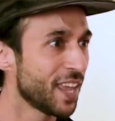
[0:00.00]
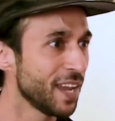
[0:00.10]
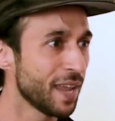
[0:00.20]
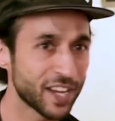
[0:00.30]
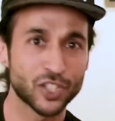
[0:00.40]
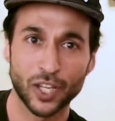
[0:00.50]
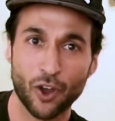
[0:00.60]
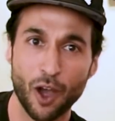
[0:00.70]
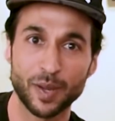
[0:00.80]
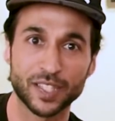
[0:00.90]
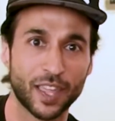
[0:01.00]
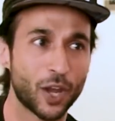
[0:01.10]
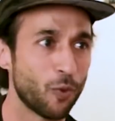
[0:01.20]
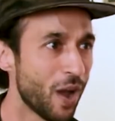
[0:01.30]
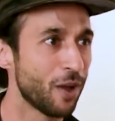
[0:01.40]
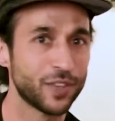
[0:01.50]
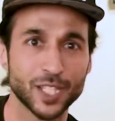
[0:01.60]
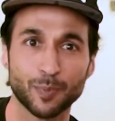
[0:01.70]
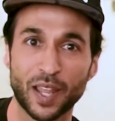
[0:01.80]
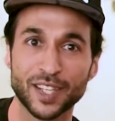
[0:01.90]
they actually comment. They go, wow,
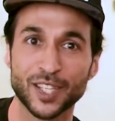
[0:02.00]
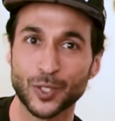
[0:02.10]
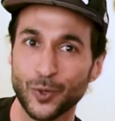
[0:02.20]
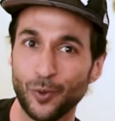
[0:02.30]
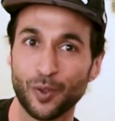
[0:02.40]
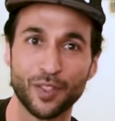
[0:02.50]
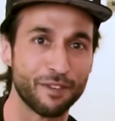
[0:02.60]
this place is cool.